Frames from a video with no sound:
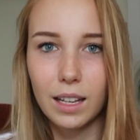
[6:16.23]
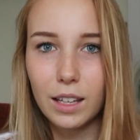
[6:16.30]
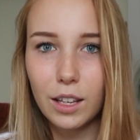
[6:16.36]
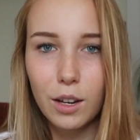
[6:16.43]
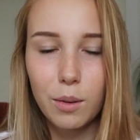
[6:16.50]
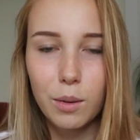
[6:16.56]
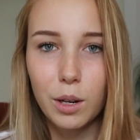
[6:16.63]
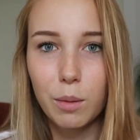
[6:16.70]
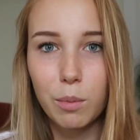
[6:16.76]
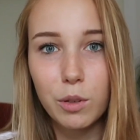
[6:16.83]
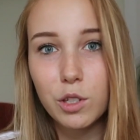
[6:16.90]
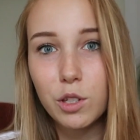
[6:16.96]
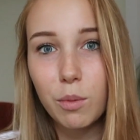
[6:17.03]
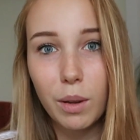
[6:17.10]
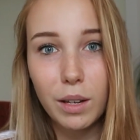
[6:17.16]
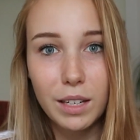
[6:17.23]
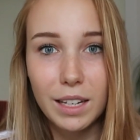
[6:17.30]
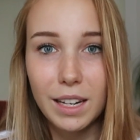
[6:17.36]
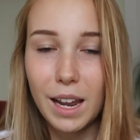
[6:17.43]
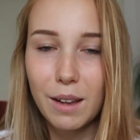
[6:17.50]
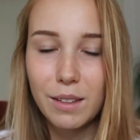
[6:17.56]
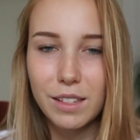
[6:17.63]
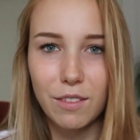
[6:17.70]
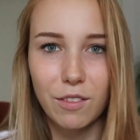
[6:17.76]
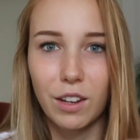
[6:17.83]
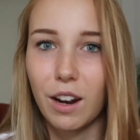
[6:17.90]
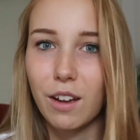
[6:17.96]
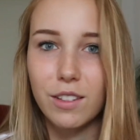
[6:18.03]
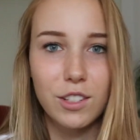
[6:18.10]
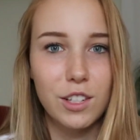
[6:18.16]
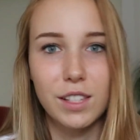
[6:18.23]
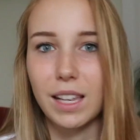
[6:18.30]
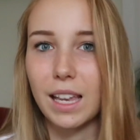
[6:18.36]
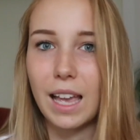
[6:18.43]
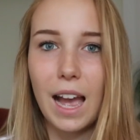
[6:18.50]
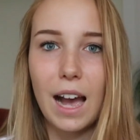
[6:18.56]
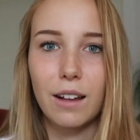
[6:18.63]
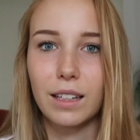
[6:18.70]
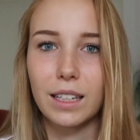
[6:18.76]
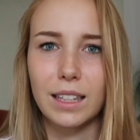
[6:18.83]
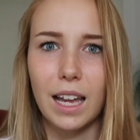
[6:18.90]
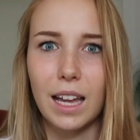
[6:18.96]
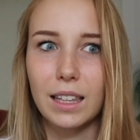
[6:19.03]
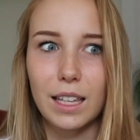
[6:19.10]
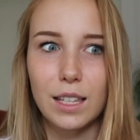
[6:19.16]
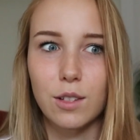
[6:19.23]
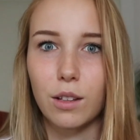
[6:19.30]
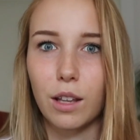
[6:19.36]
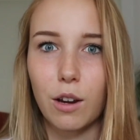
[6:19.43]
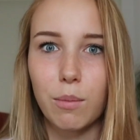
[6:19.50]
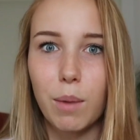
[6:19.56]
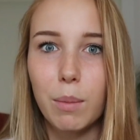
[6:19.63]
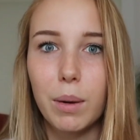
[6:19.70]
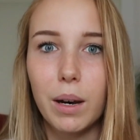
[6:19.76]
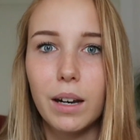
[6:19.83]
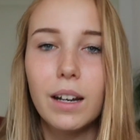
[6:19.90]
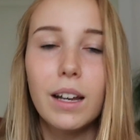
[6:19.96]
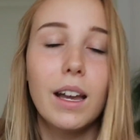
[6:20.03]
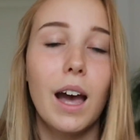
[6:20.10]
hello, we're gonna put you under now and stuff, and I was just like out like that, and that's all I remember.